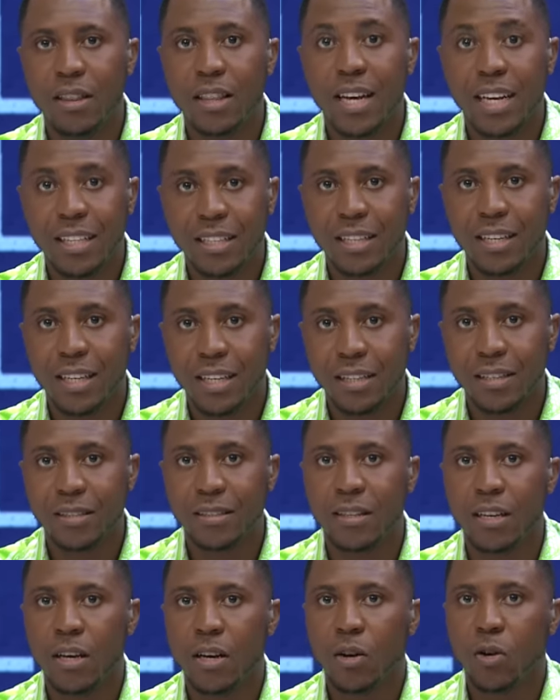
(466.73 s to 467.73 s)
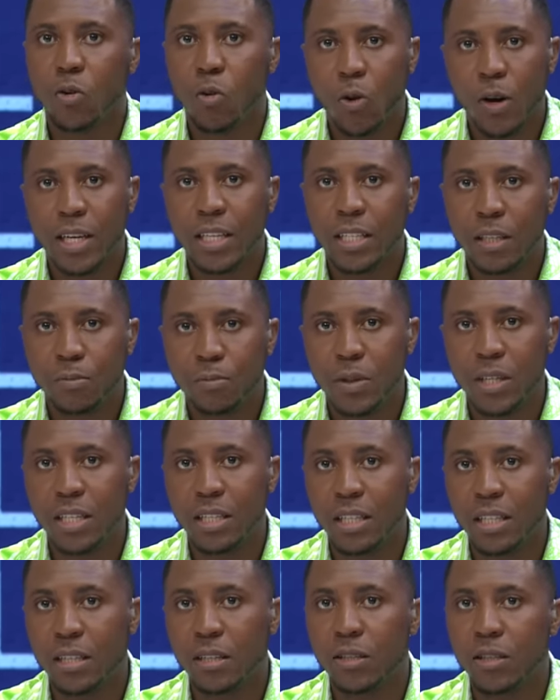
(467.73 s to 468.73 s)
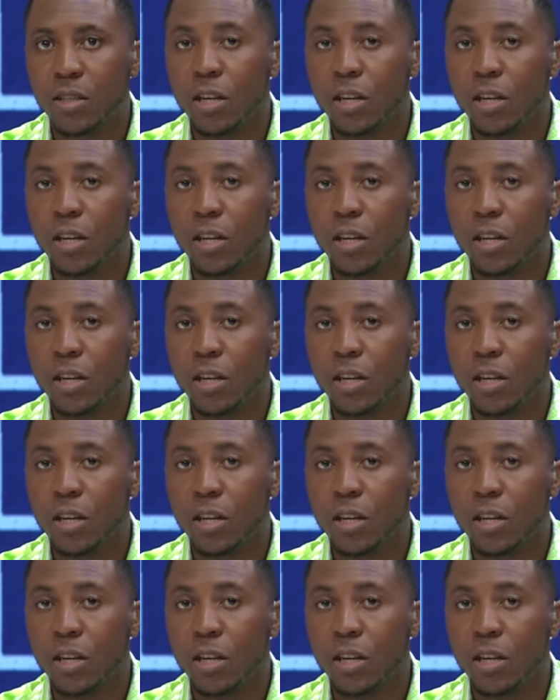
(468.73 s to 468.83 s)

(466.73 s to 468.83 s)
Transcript: that is quite a big deal.